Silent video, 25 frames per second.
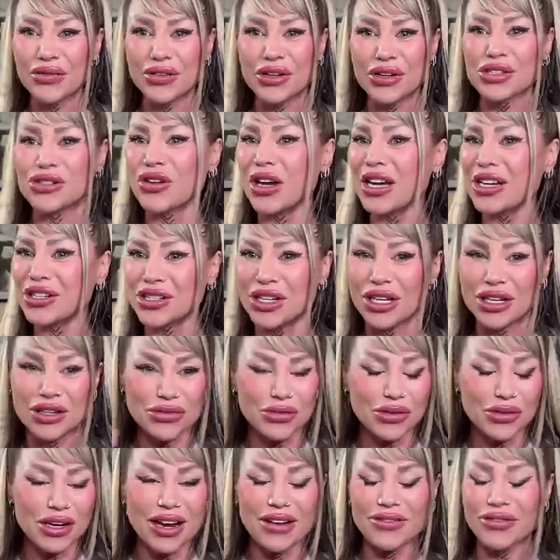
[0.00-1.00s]

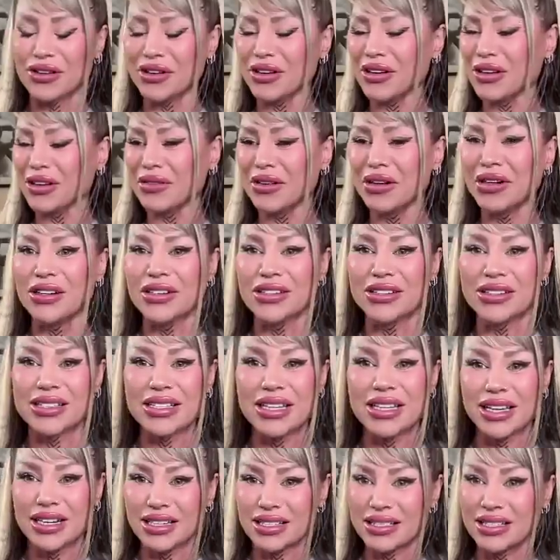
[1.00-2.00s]
frustration, whatever it
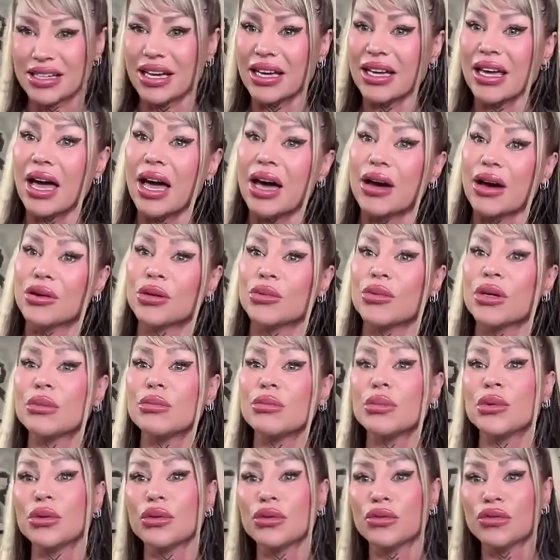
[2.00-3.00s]
was. And it's like, how do we
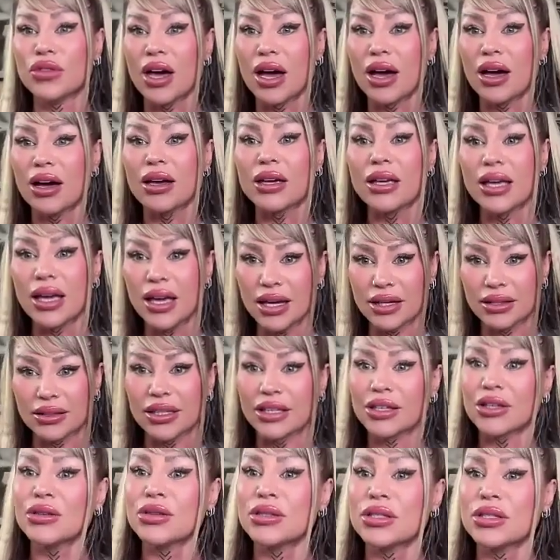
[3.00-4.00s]
move that again?
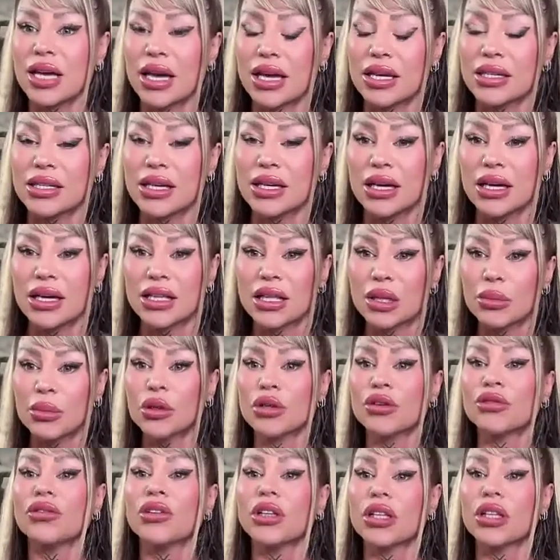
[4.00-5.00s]
Like you said, the
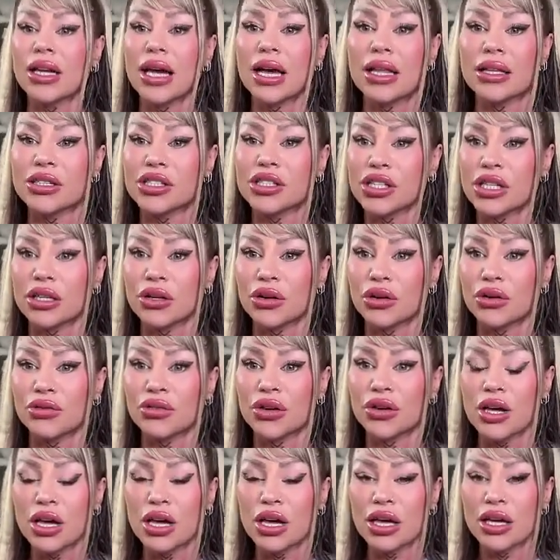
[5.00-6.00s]
beautiful analogy
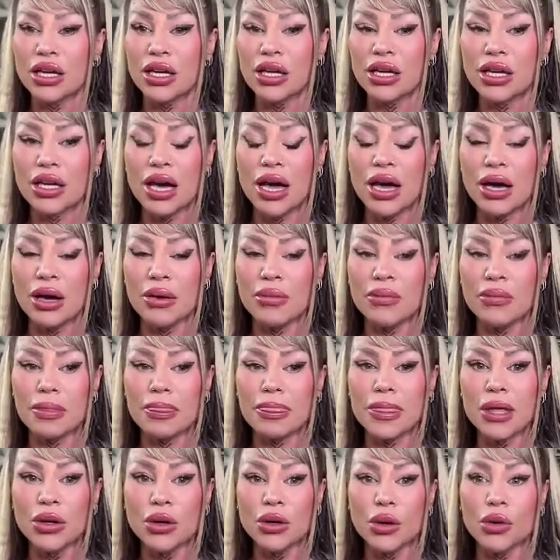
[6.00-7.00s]
of
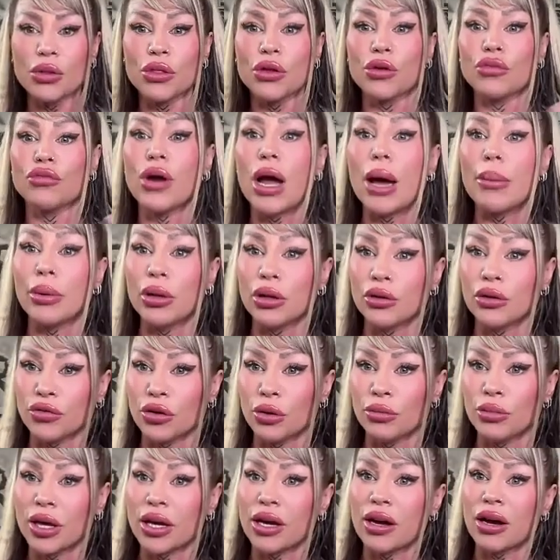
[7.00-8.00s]
the rebel
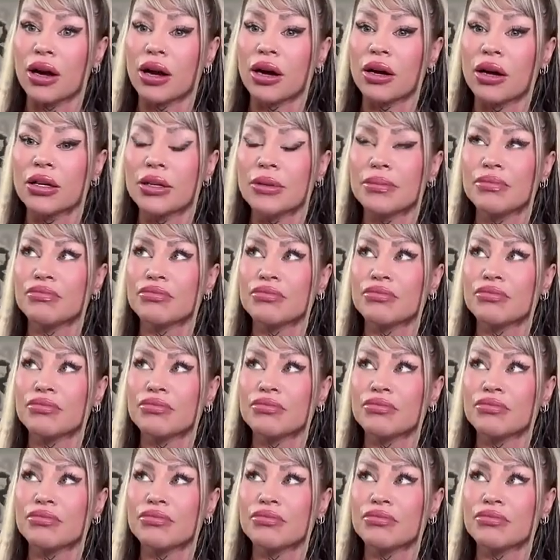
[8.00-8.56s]
from like a